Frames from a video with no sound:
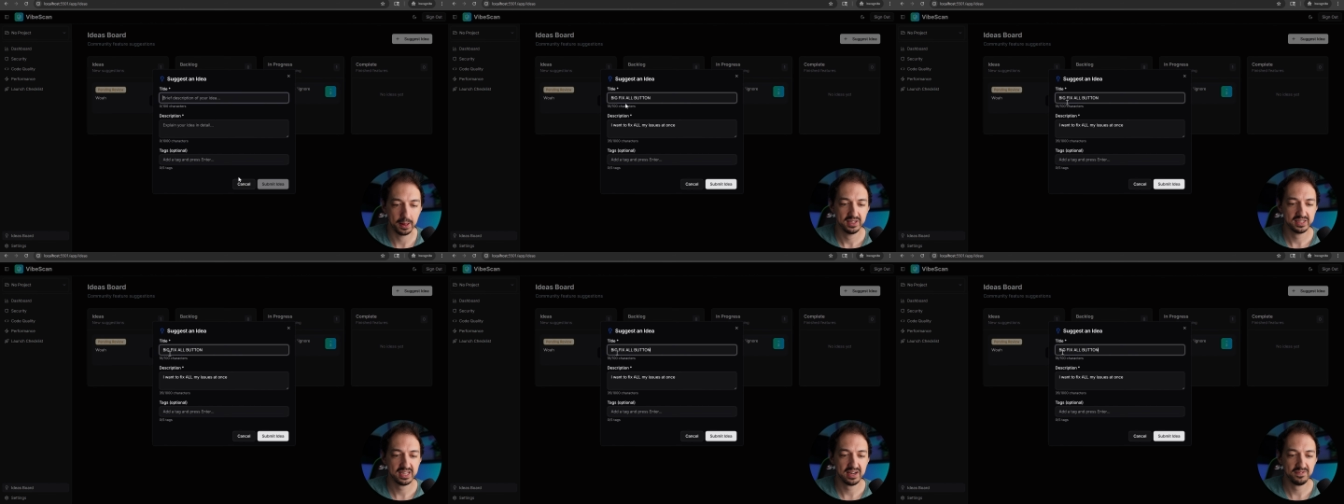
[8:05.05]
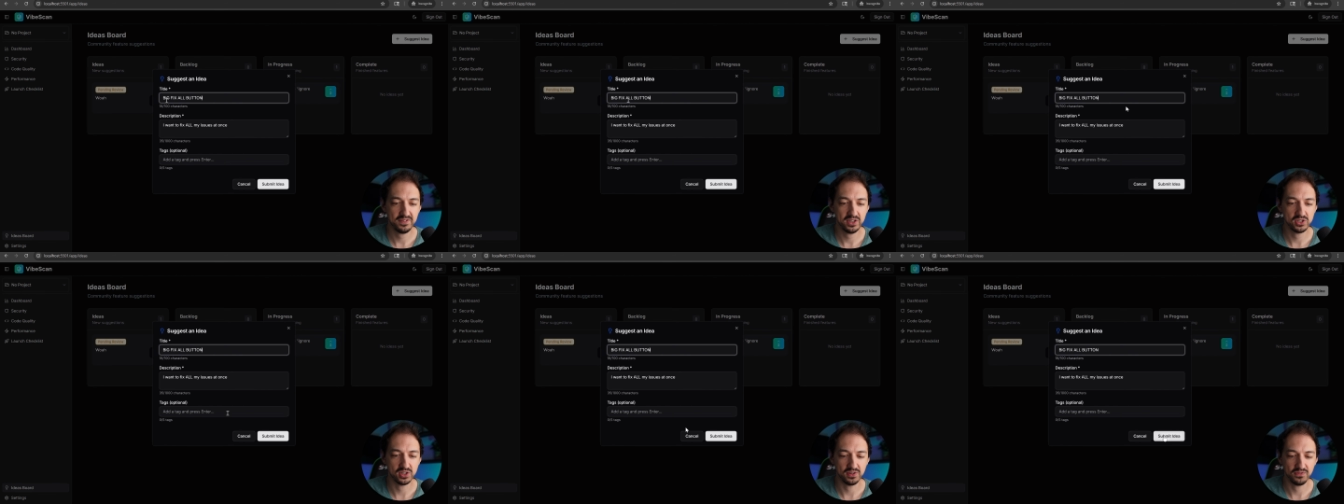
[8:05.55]
Let's add a
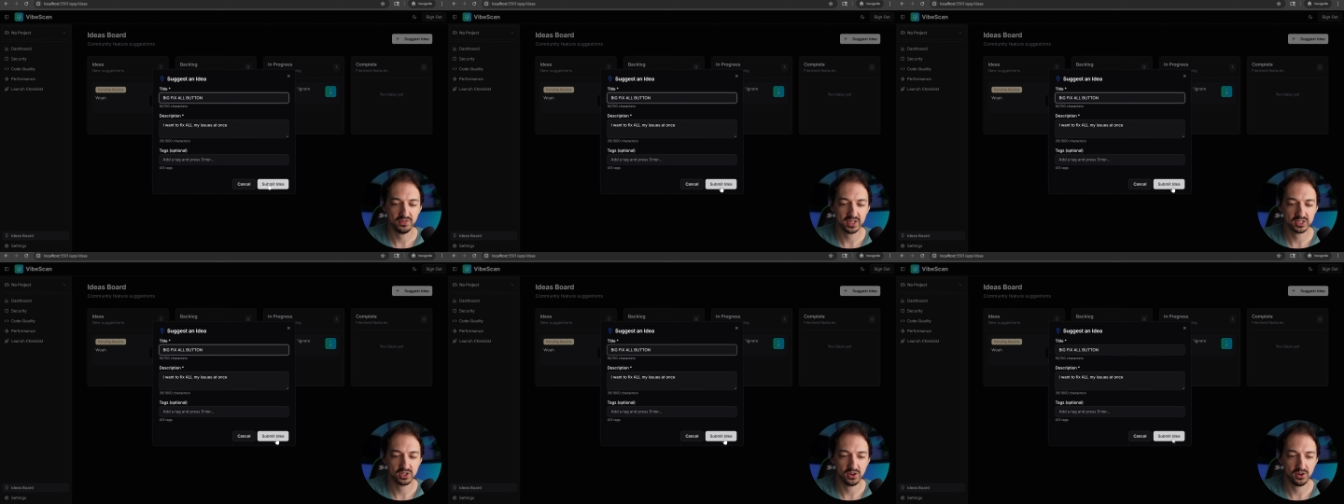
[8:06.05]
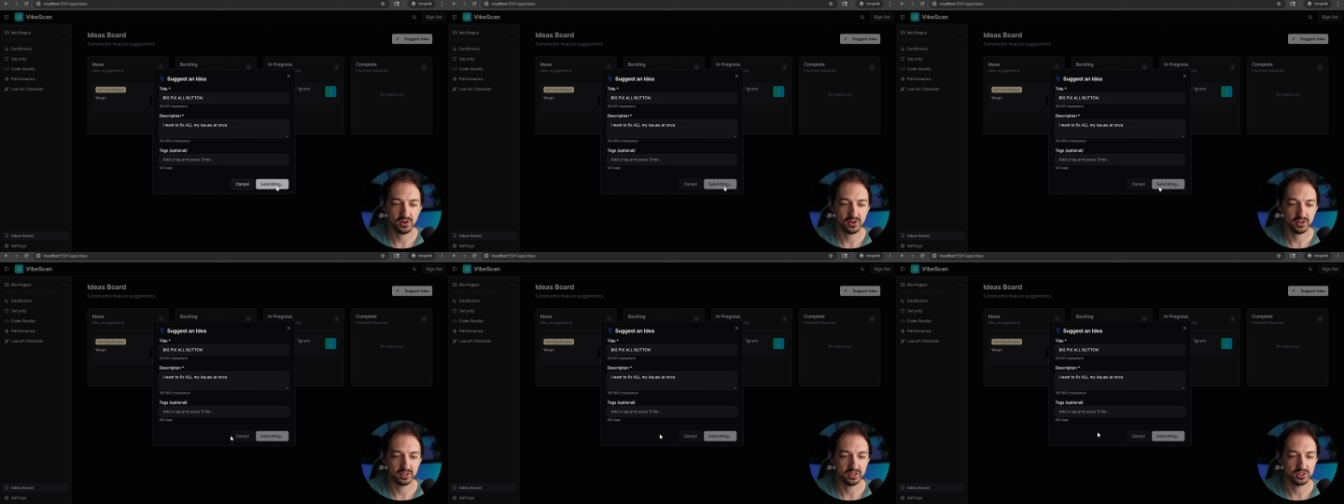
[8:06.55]
feature to fix
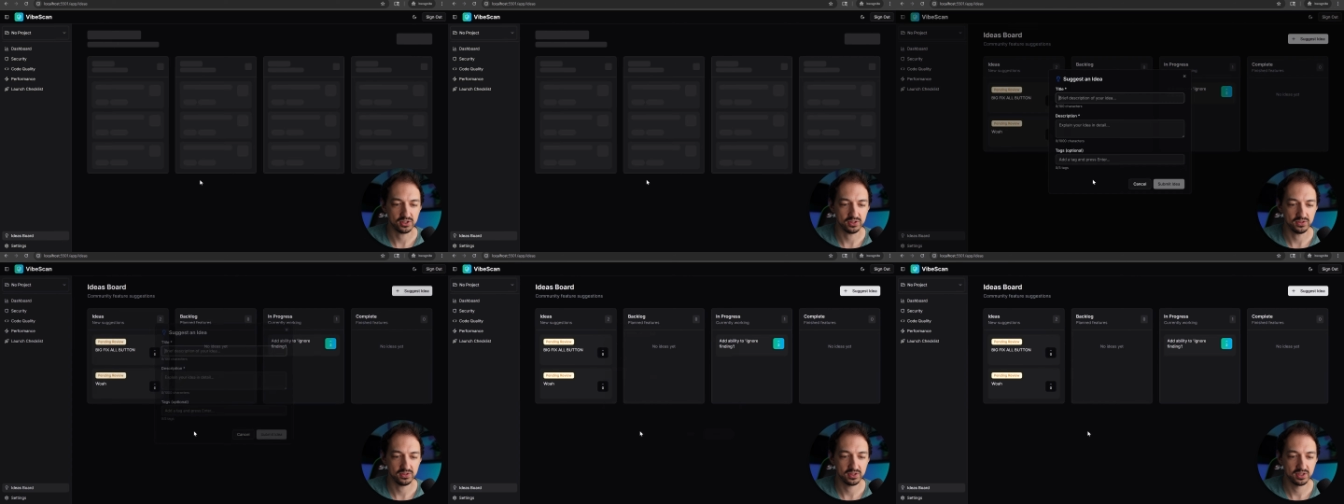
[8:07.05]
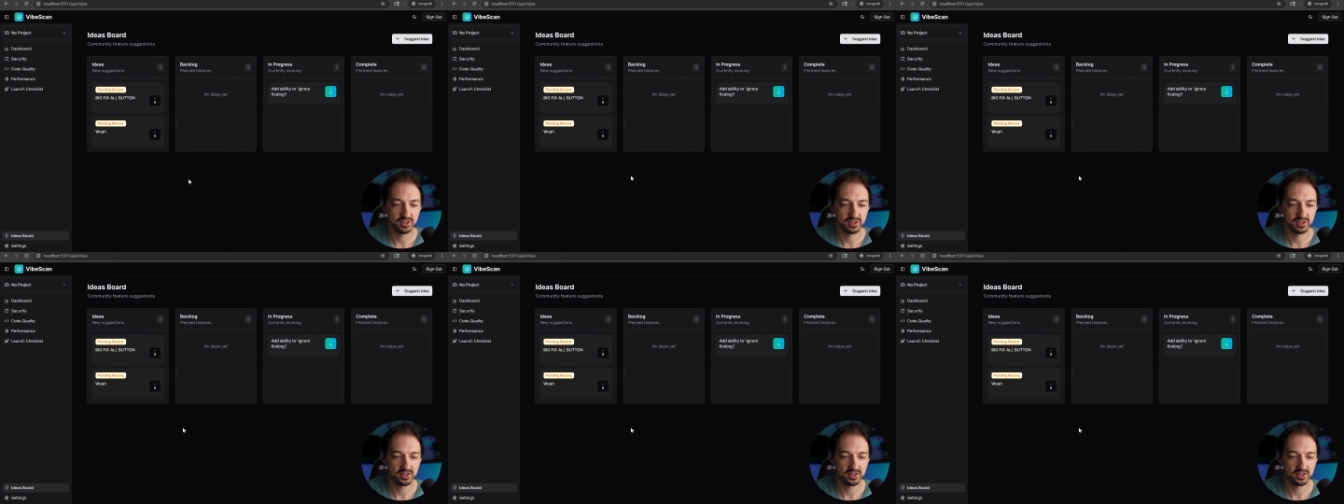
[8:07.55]
all issues.